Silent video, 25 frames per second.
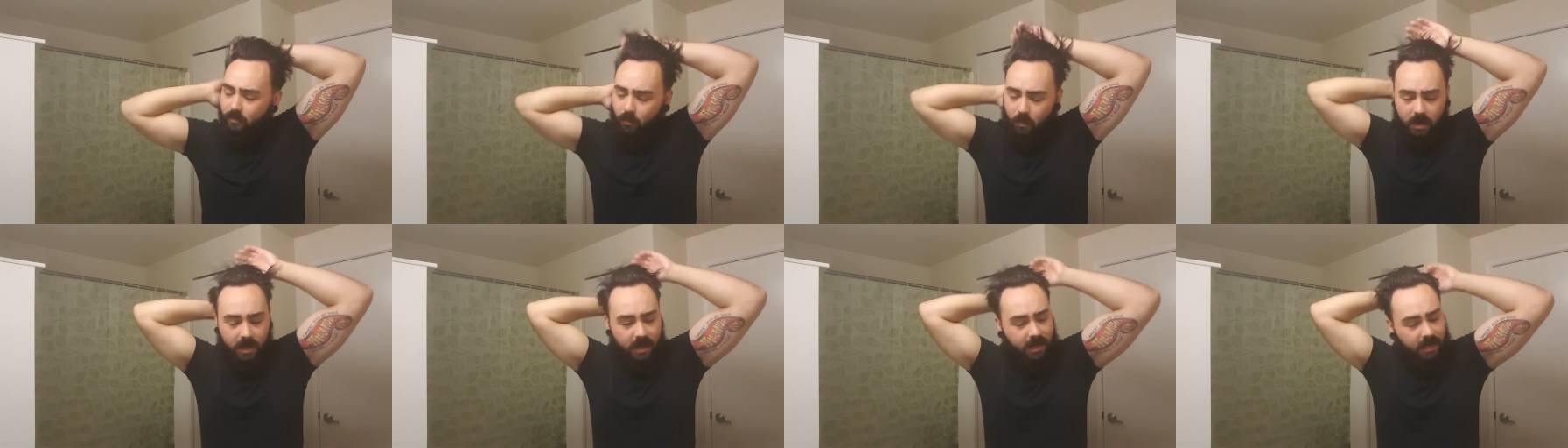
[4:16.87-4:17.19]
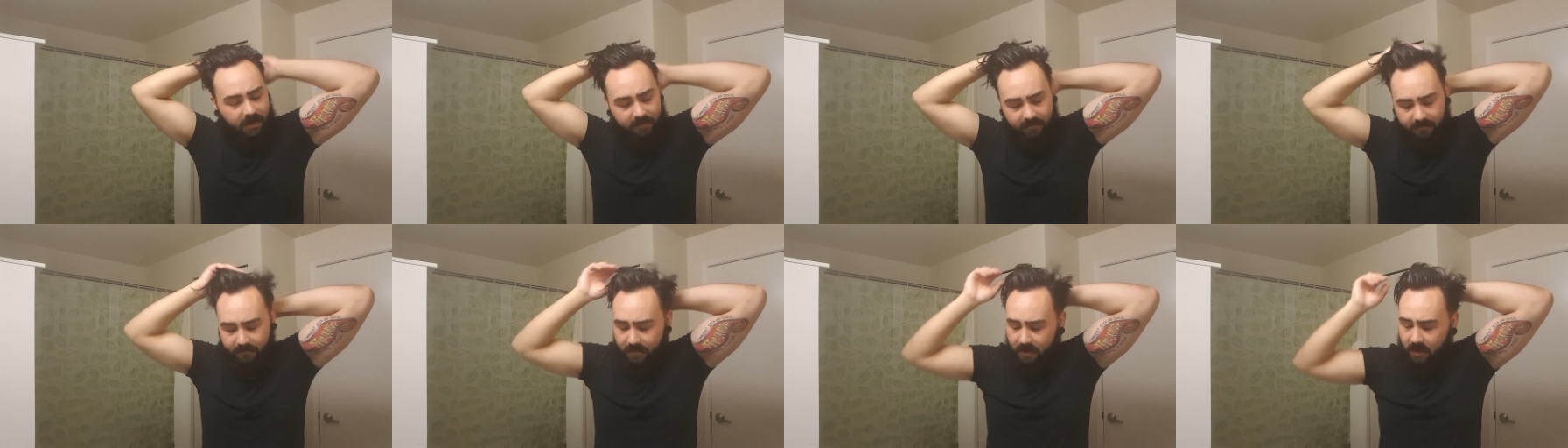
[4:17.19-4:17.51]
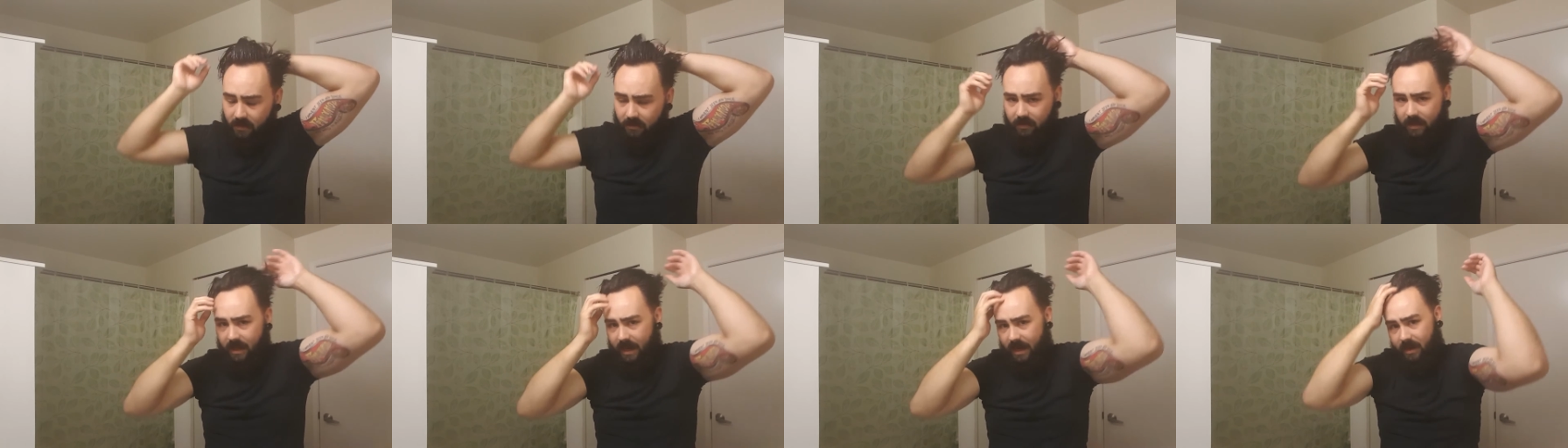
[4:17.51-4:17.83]
where it
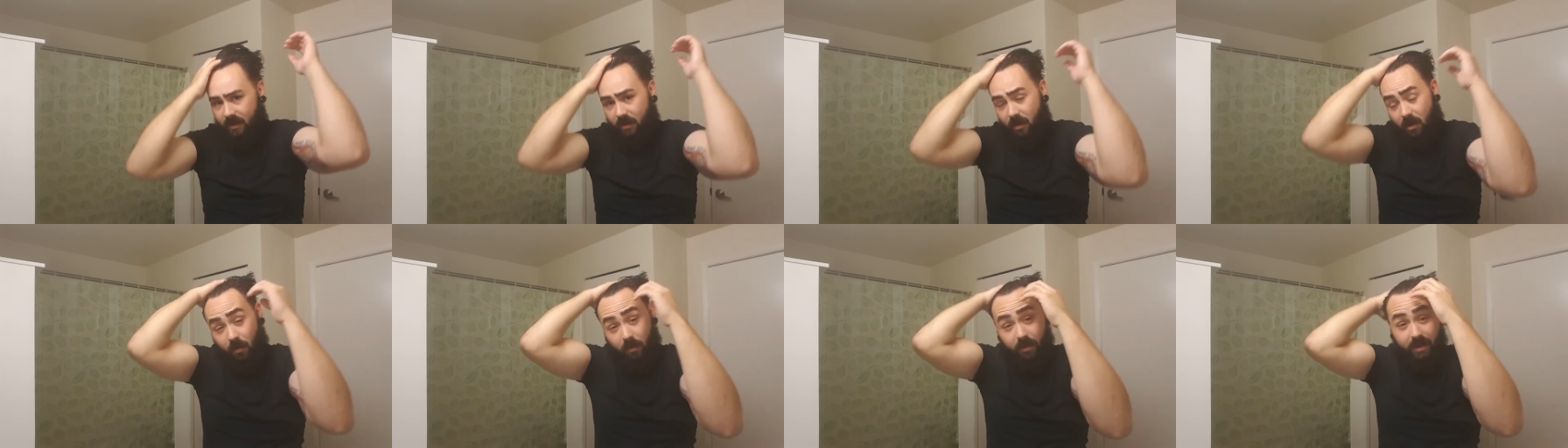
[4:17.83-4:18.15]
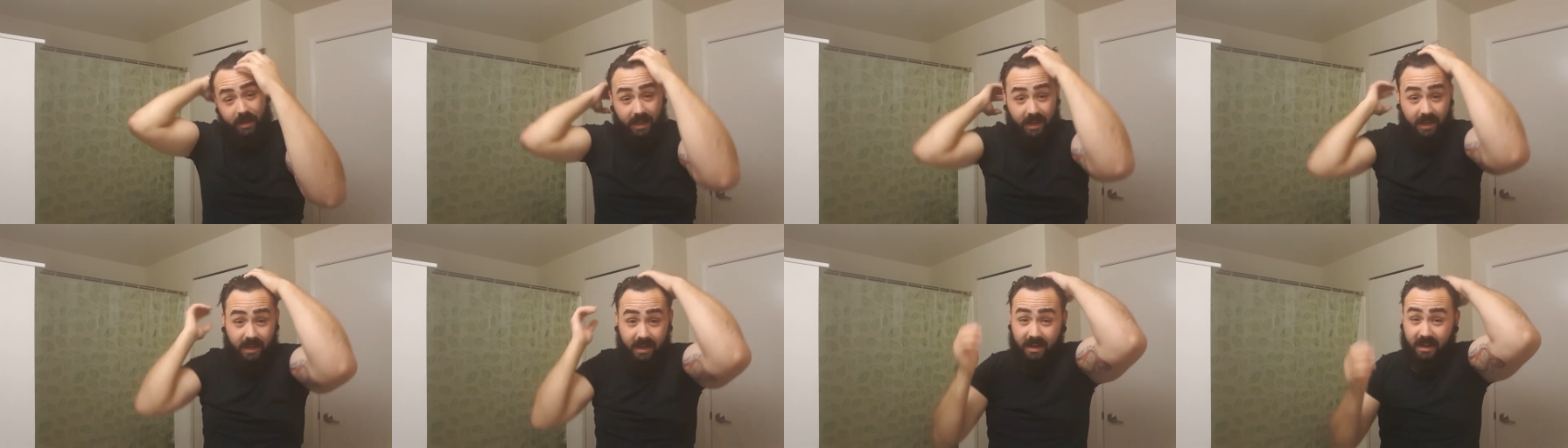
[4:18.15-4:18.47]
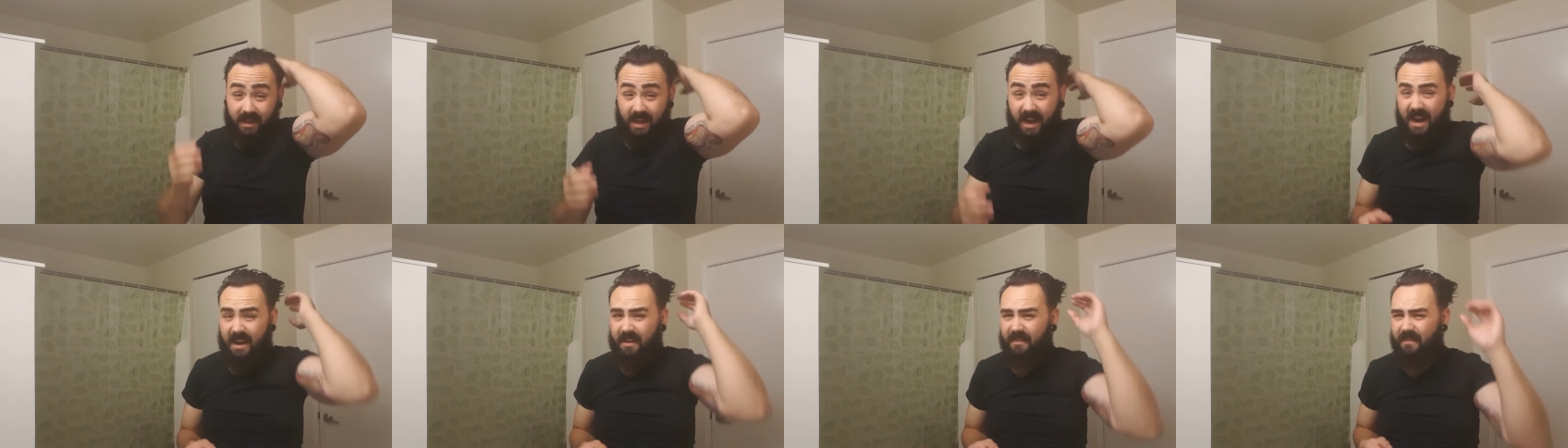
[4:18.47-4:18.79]
felt light going in
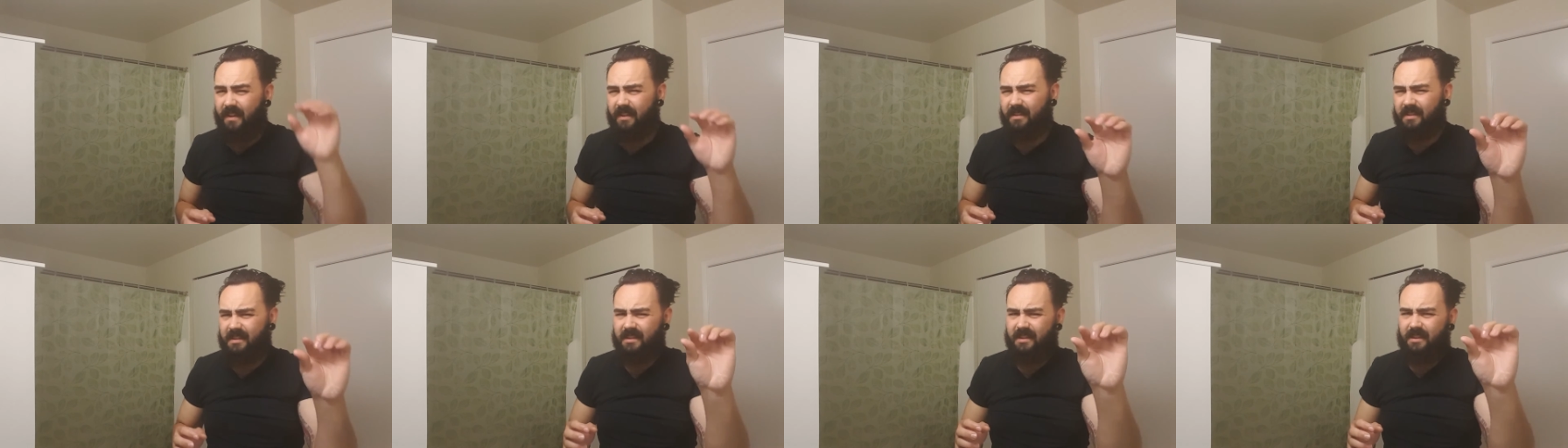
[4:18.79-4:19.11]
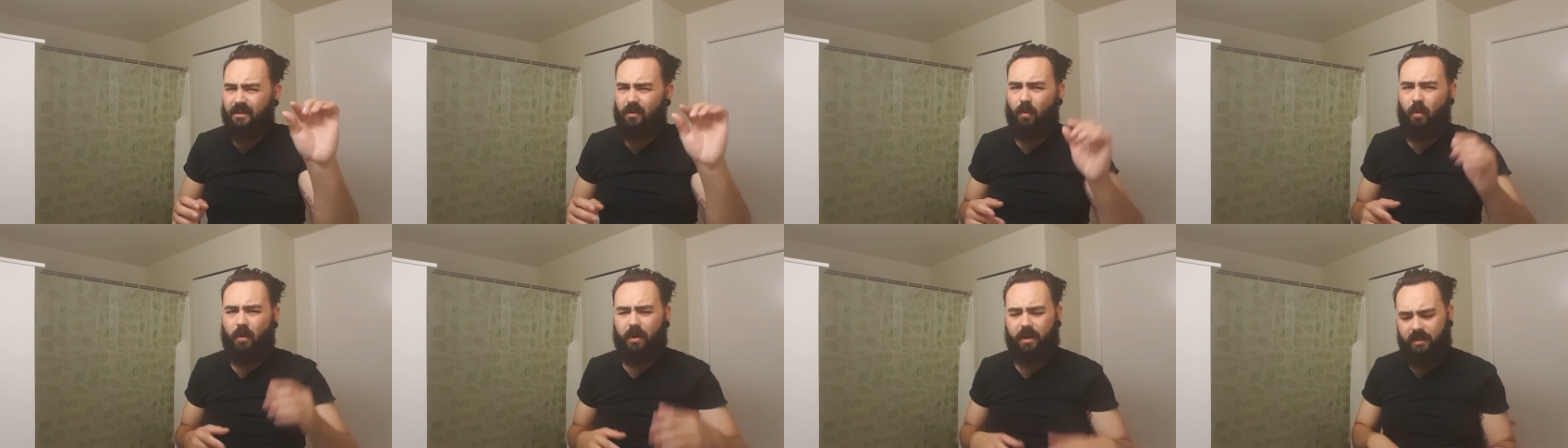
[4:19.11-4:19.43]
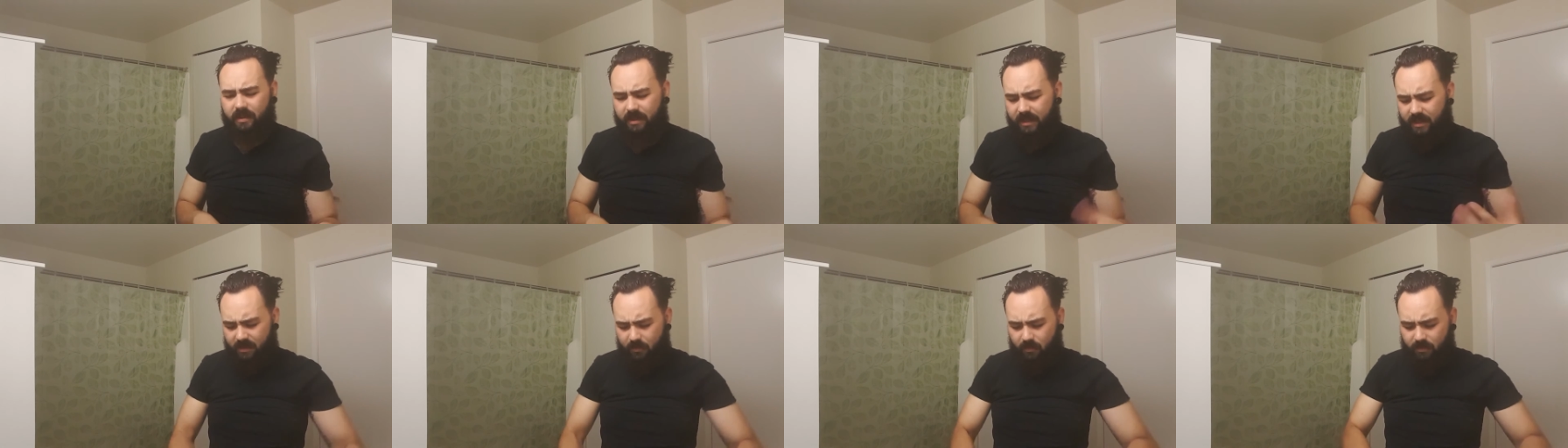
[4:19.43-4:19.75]
and it kind of felt a little
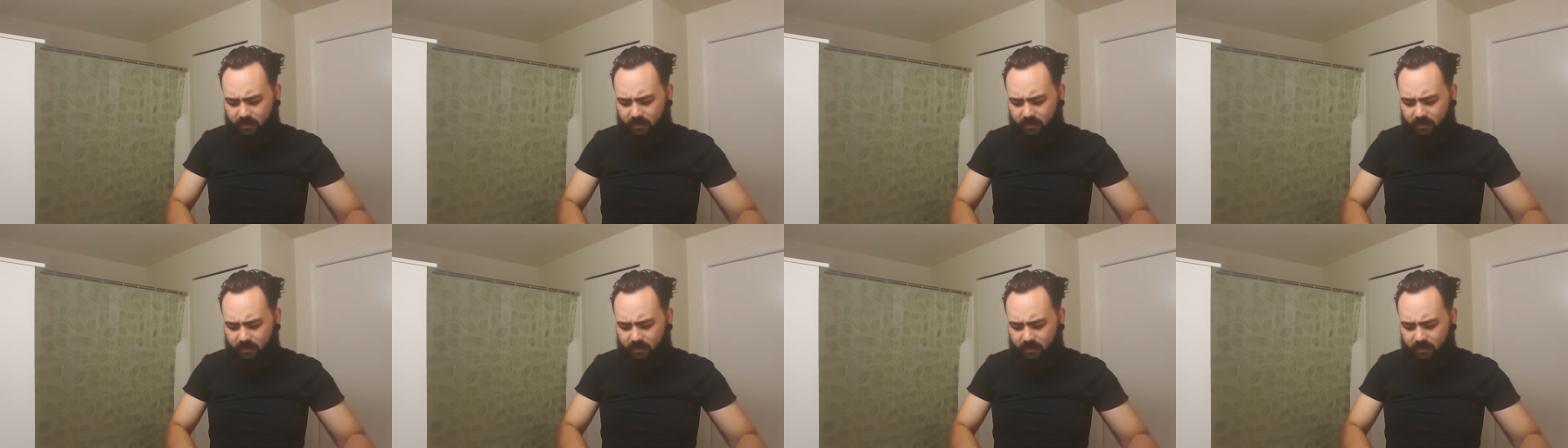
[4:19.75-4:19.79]
oily,